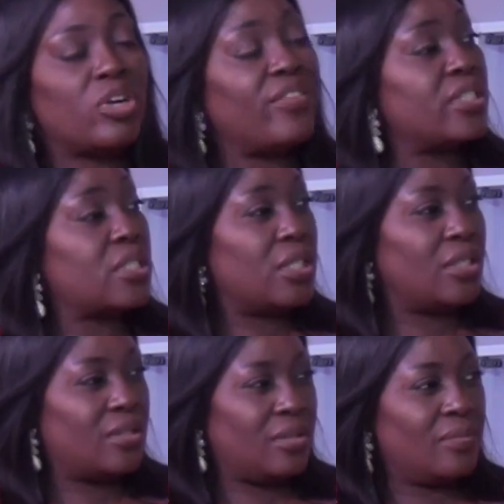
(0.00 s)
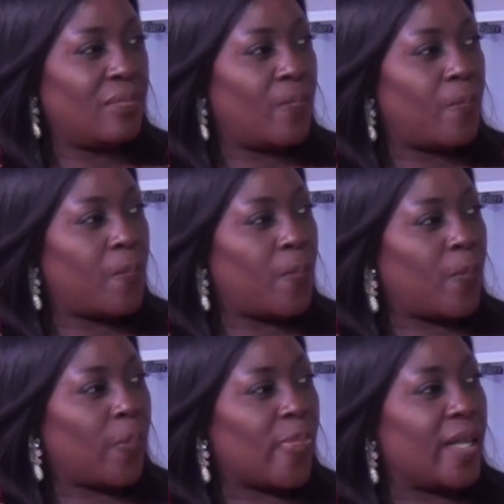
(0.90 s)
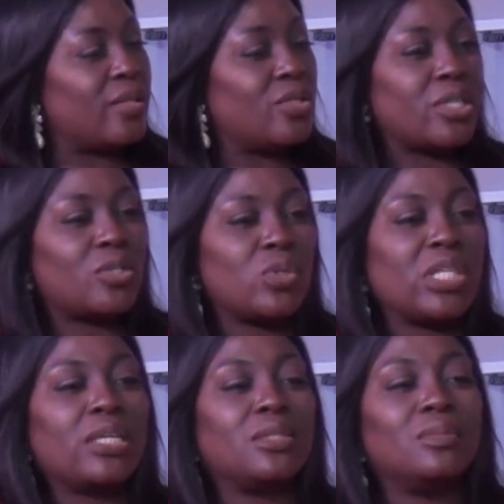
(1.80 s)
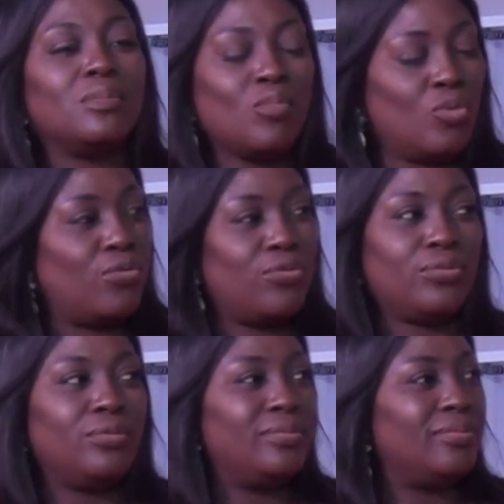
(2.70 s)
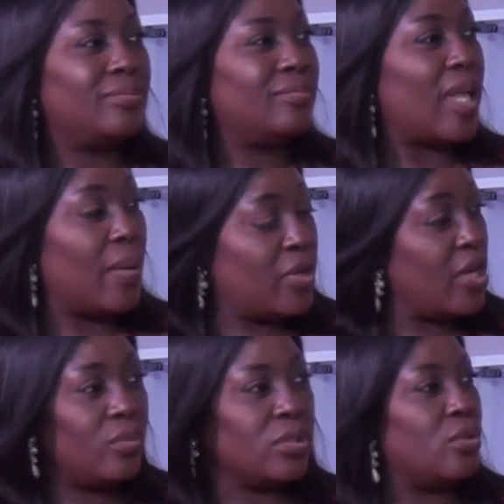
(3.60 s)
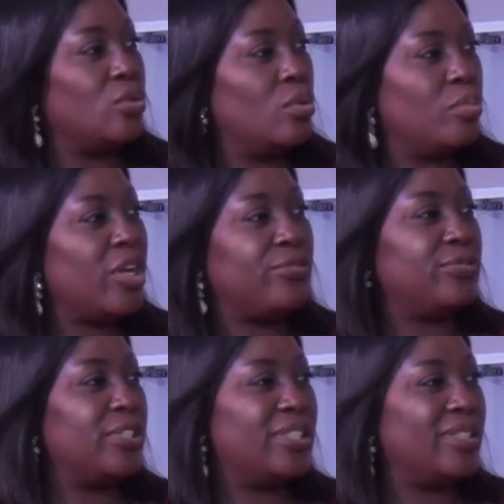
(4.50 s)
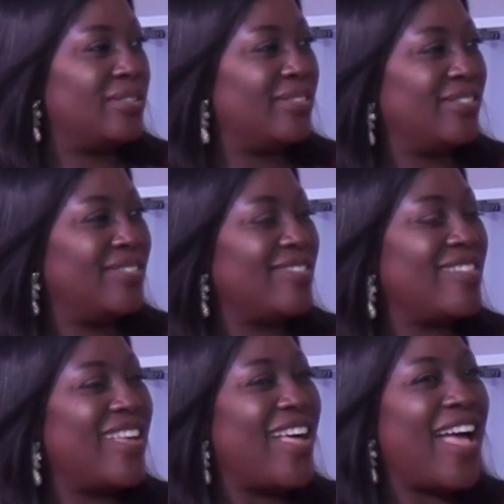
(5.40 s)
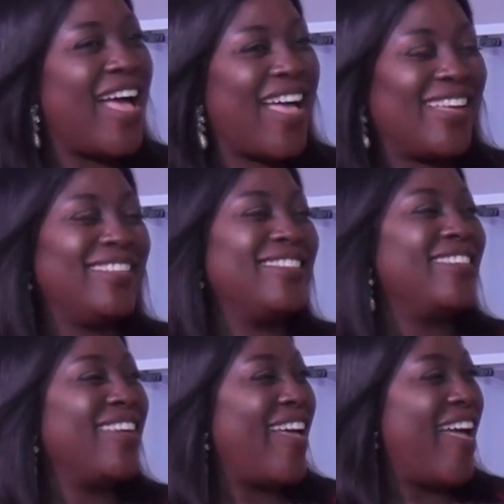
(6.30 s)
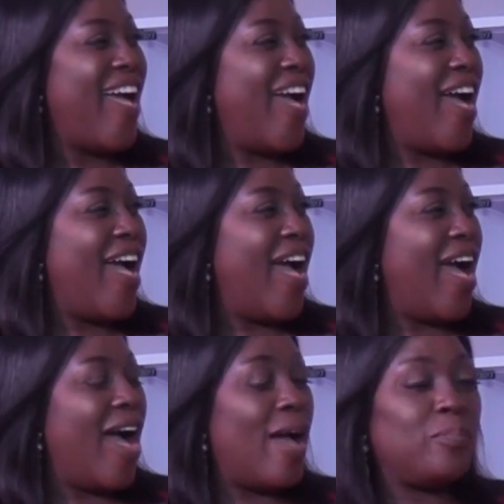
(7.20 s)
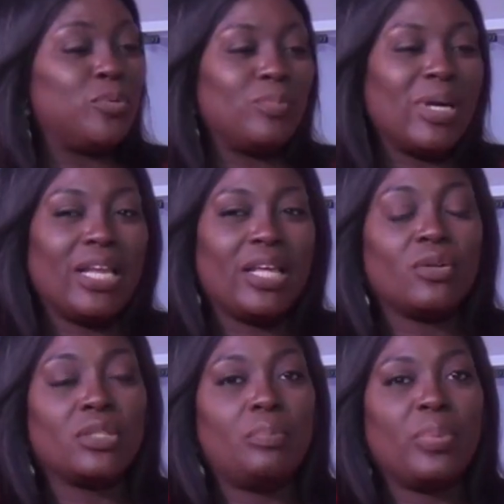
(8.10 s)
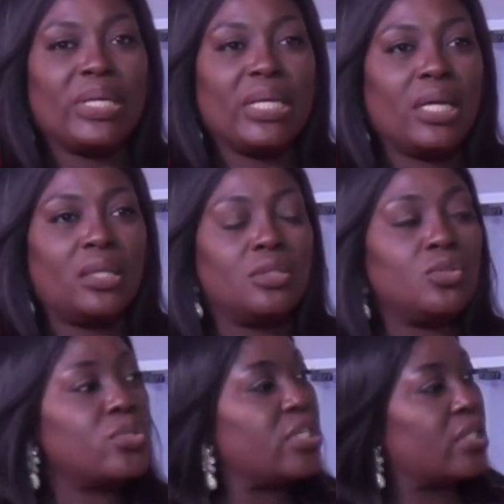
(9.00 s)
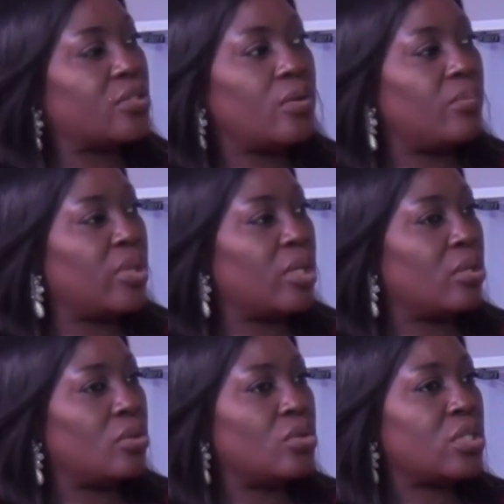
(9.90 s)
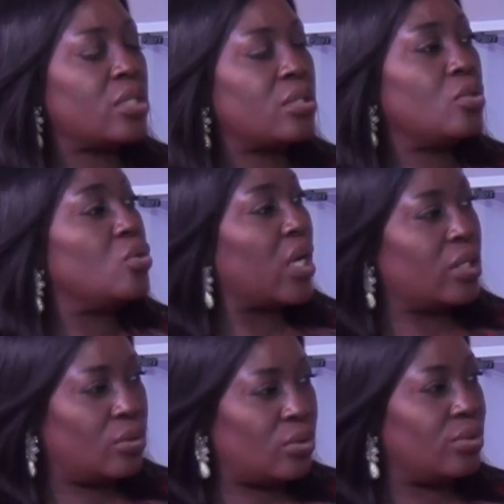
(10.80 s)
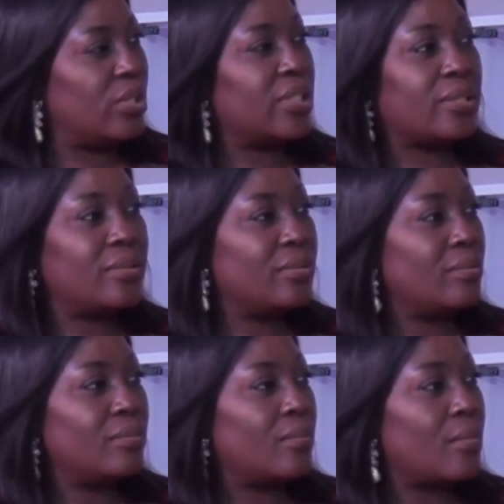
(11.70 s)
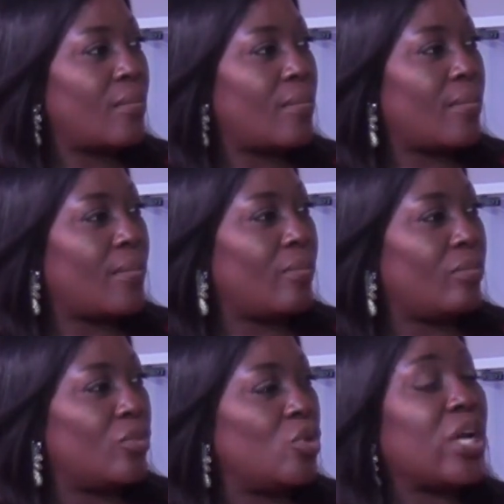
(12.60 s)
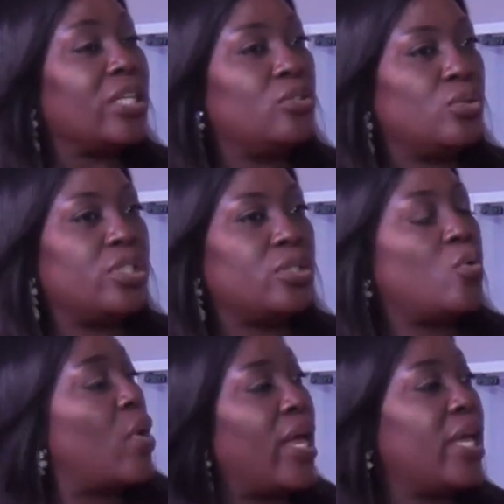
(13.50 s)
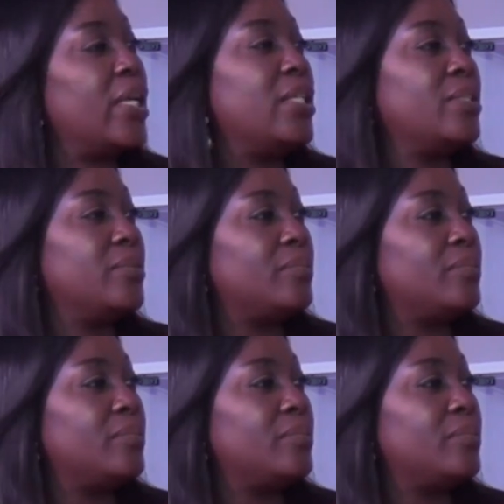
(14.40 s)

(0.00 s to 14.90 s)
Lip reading: driver's seat and you said, sweetheart, move. I'm here with you, don't be afraid. And I put my leg on the pedal. You said something. You said, you can do it. You can do it, go ahead.